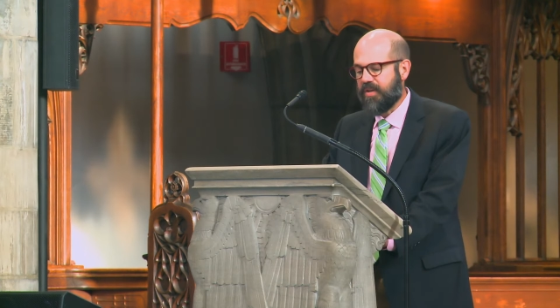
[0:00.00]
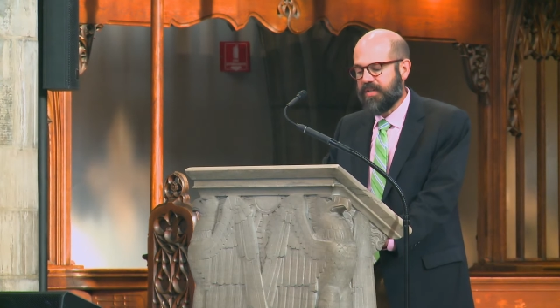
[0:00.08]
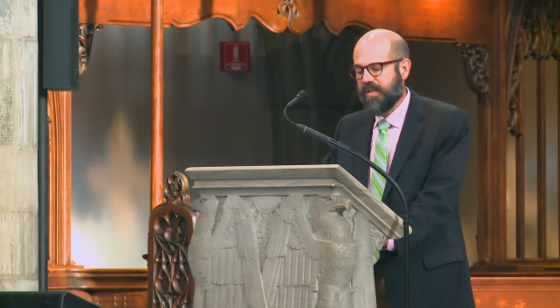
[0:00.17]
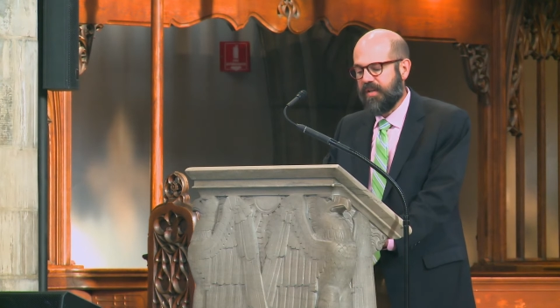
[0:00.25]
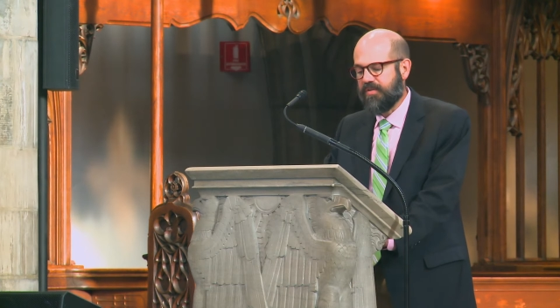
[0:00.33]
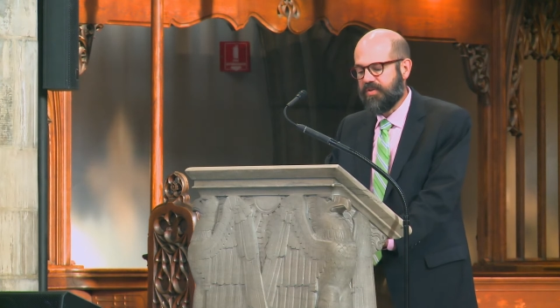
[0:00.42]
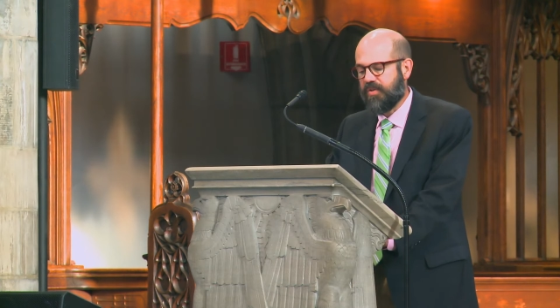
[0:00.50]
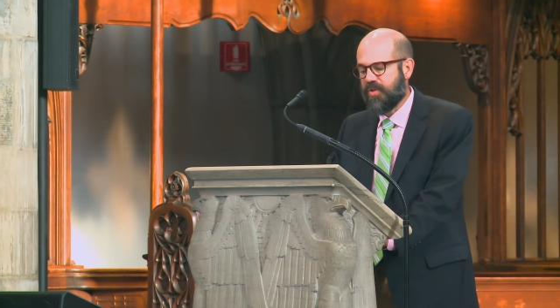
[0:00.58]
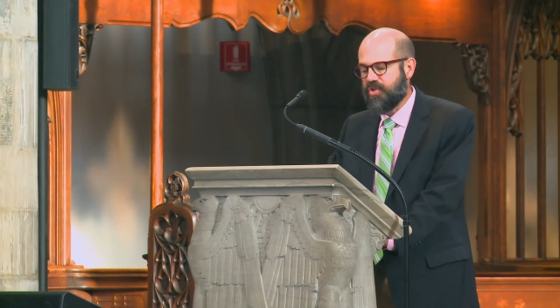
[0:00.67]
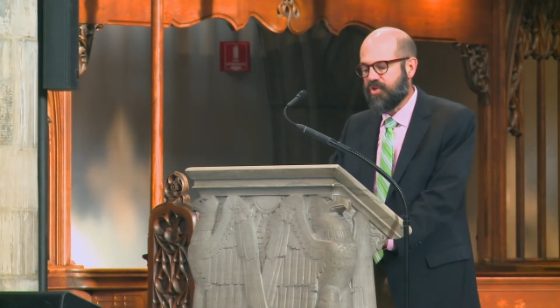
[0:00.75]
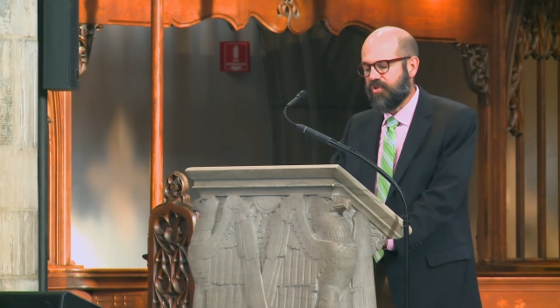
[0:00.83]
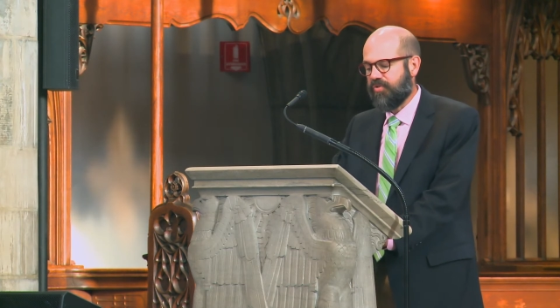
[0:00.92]
ourselves to
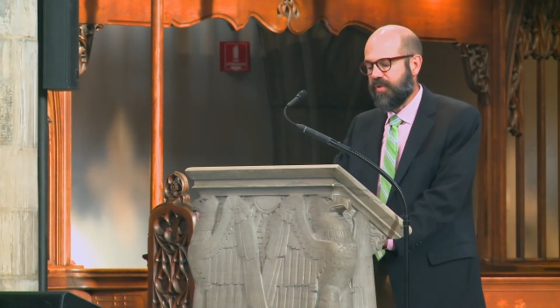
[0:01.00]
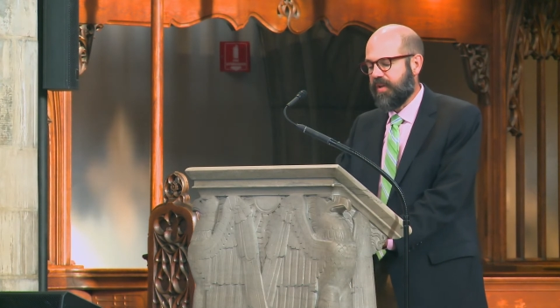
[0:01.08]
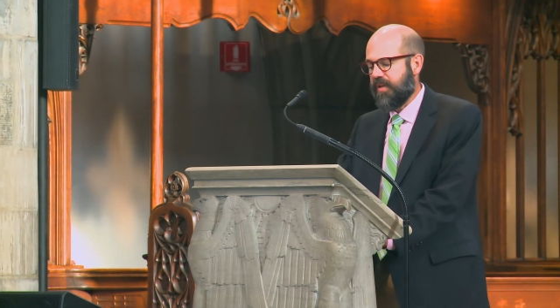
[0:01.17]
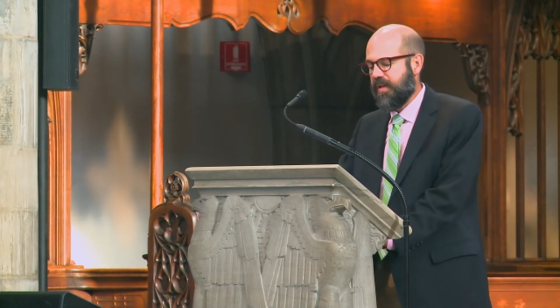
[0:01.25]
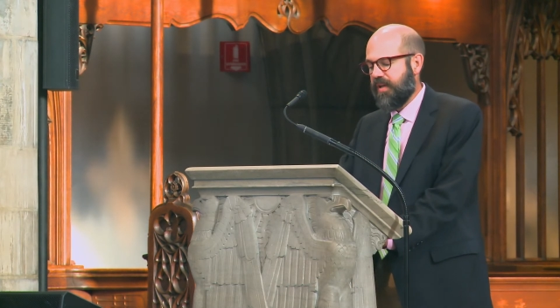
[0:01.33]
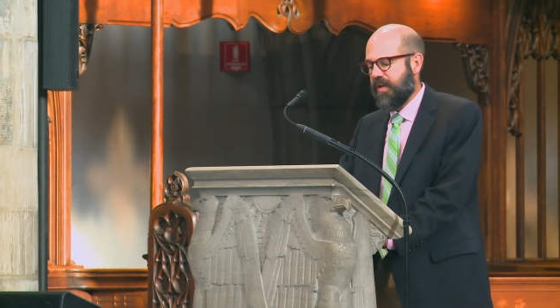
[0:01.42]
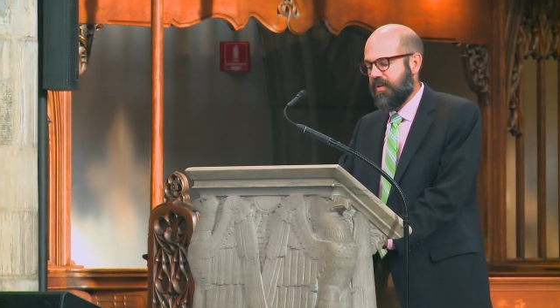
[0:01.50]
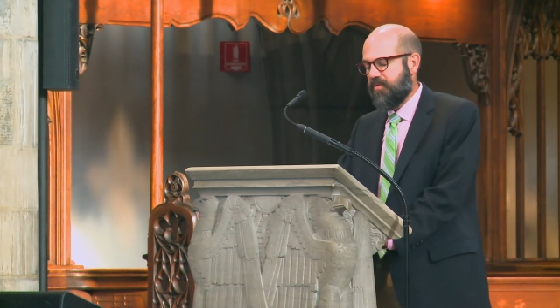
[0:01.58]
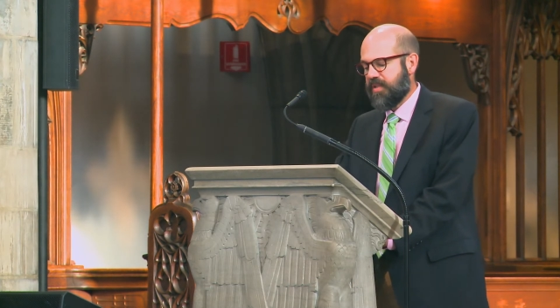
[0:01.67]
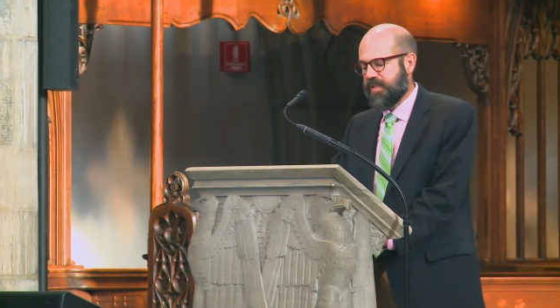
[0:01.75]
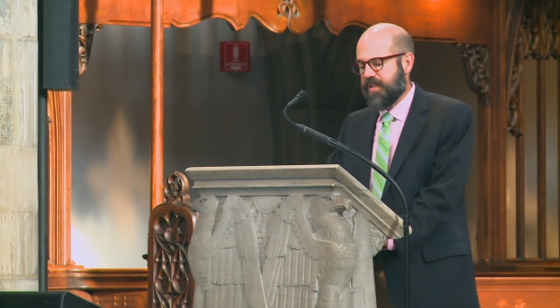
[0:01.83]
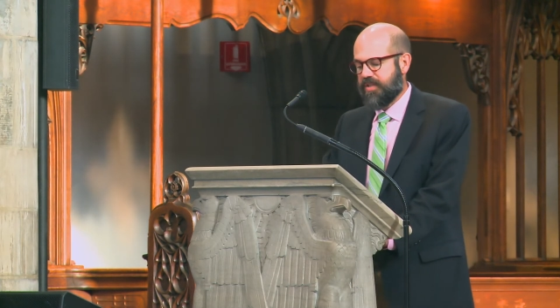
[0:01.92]
our children
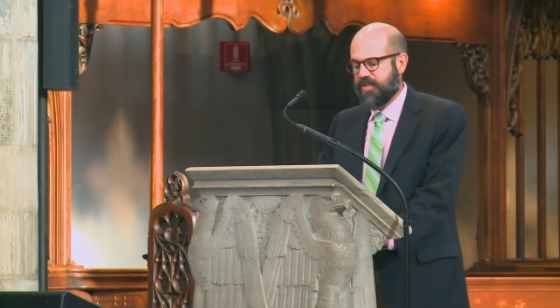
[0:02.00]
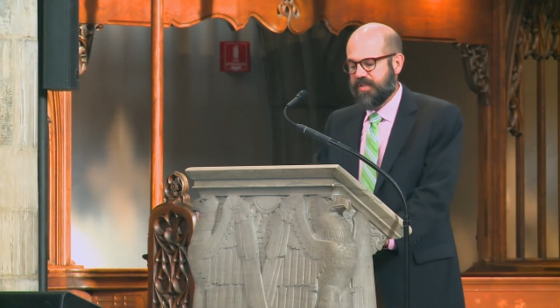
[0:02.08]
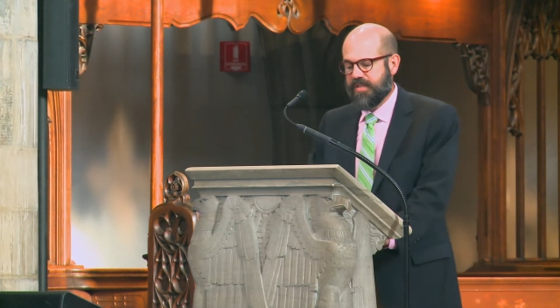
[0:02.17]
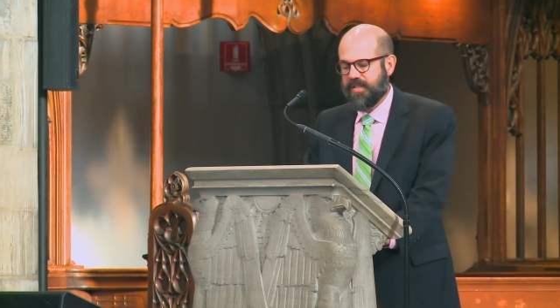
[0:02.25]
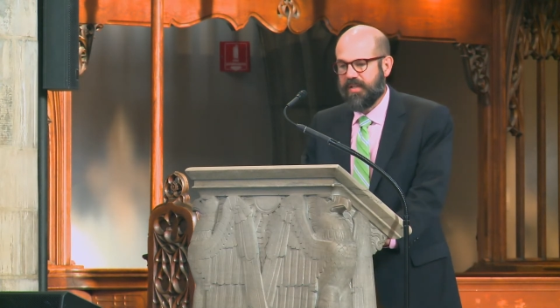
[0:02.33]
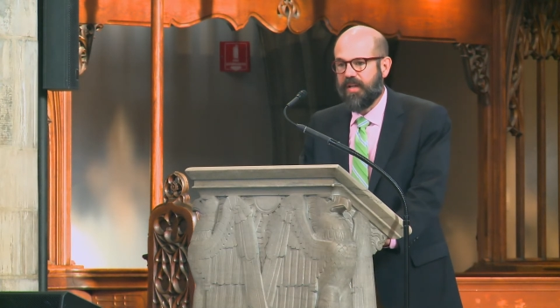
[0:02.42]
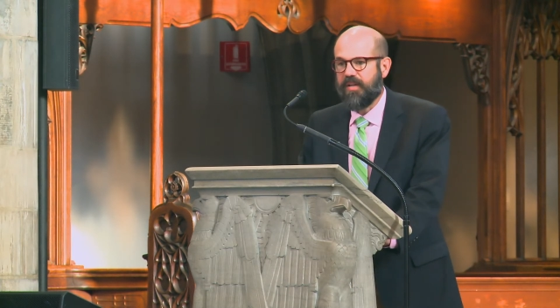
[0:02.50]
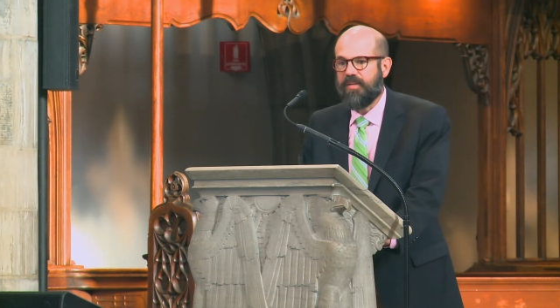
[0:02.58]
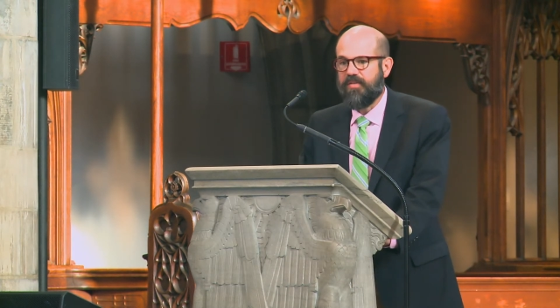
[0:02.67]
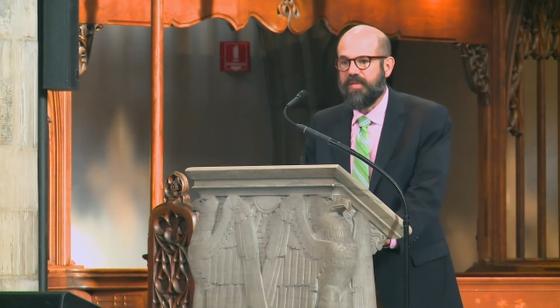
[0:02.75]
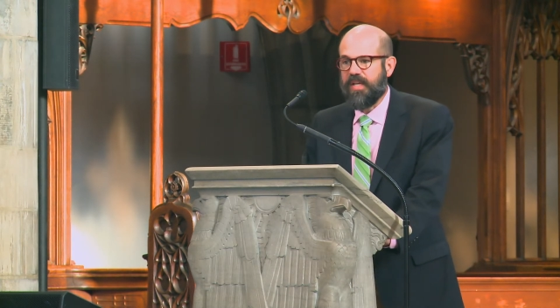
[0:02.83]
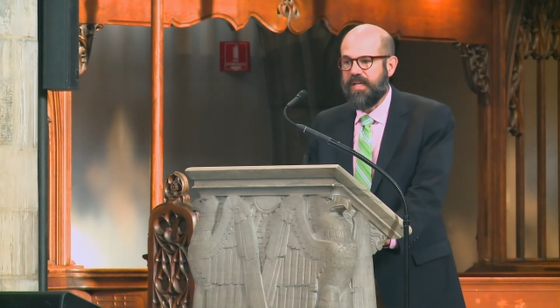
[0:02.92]
with such
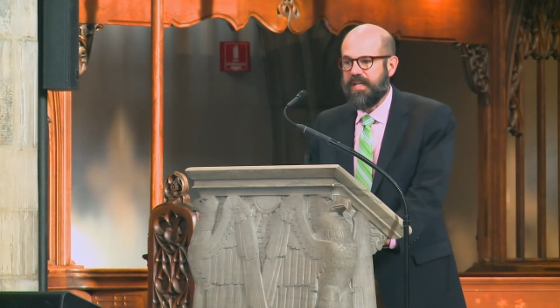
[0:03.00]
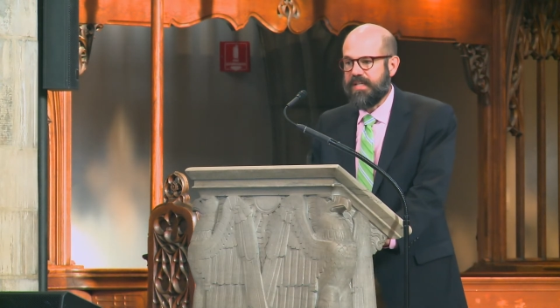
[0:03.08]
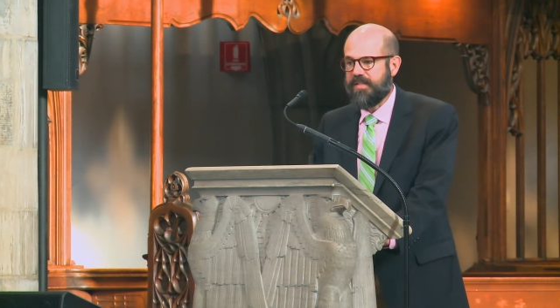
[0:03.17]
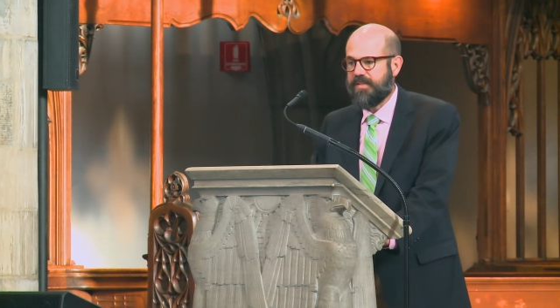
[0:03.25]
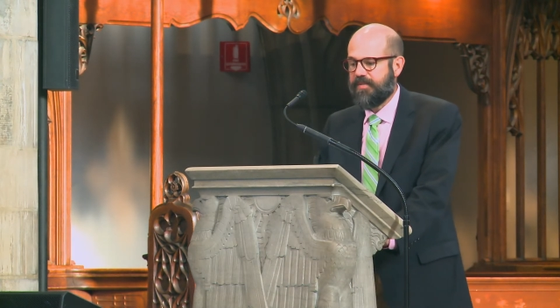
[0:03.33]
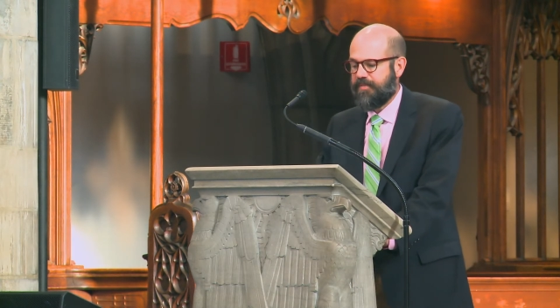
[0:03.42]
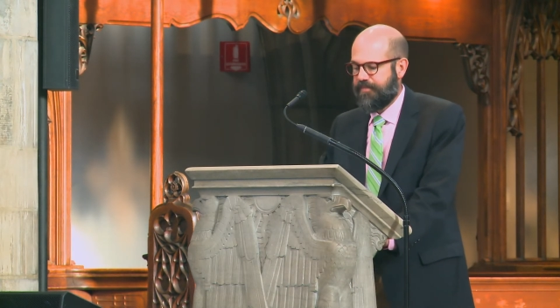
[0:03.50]
seductive ease.